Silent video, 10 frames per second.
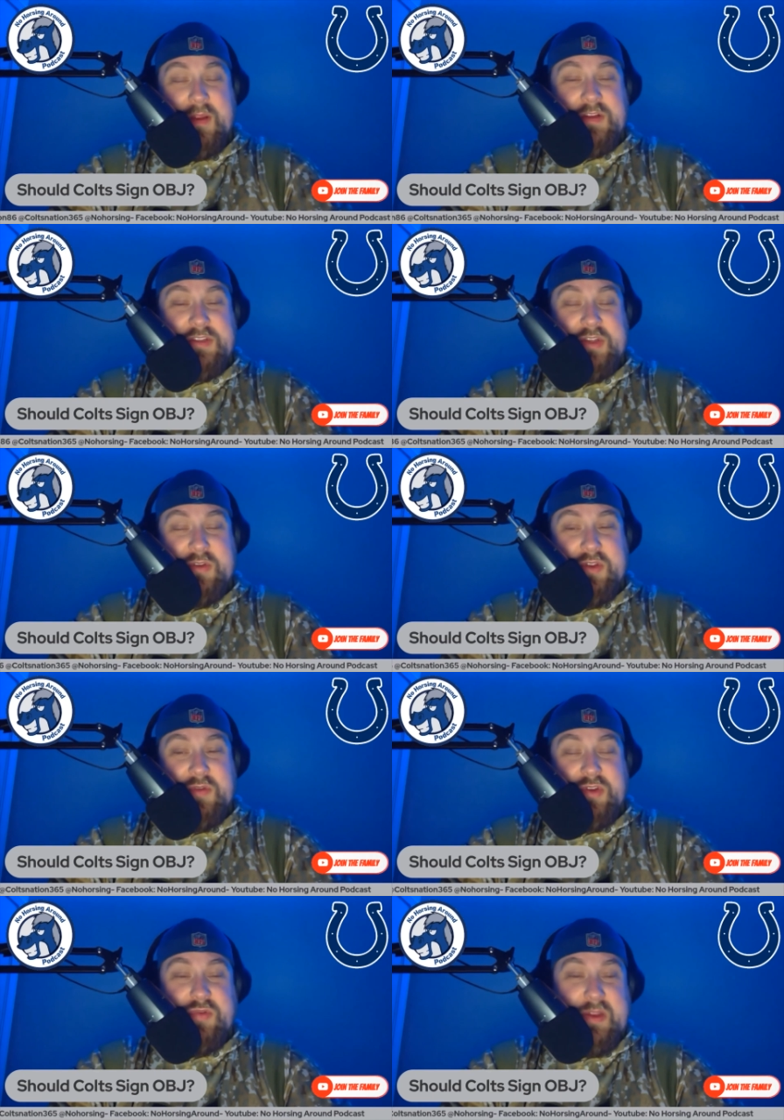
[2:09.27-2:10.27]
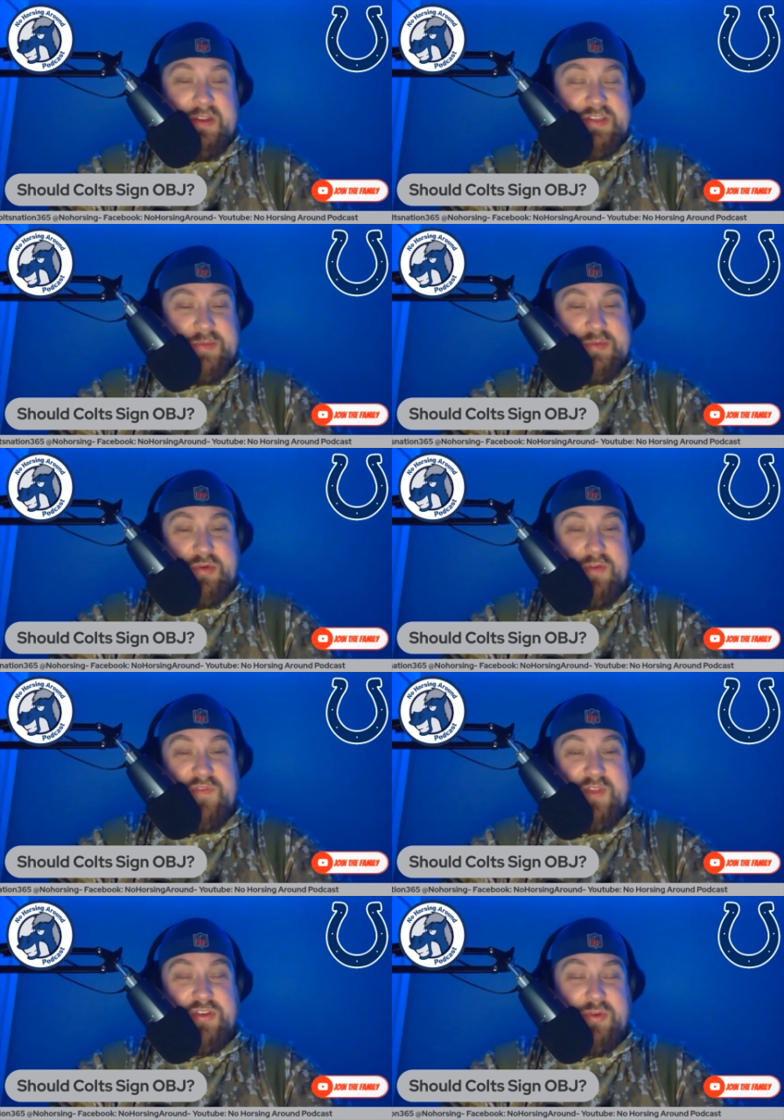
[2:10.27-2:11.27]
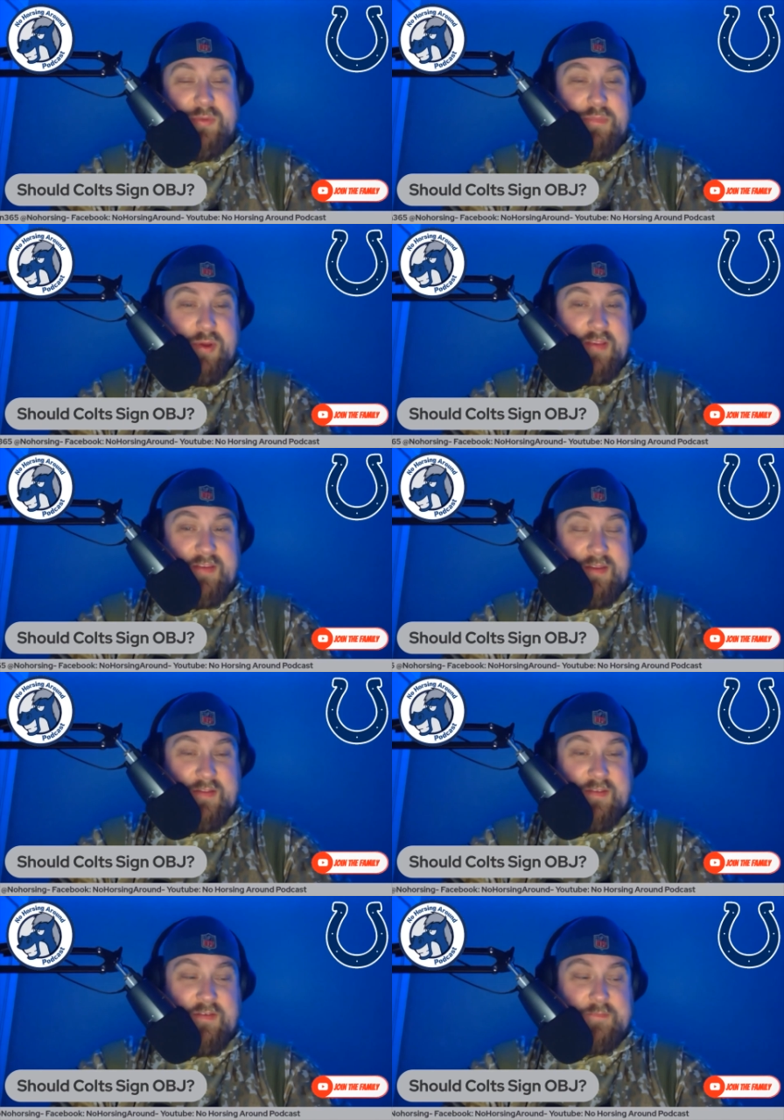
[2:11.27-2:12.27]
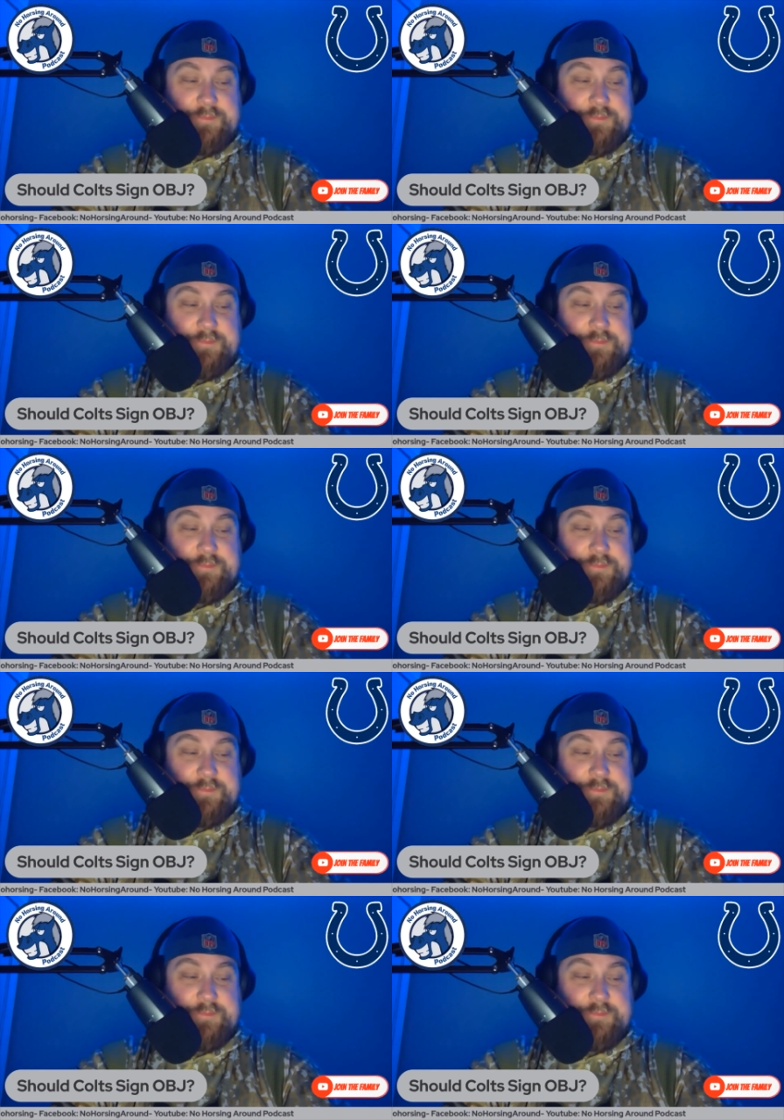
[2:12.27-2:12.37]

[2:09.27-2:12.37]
So you do need some sort of veteran presence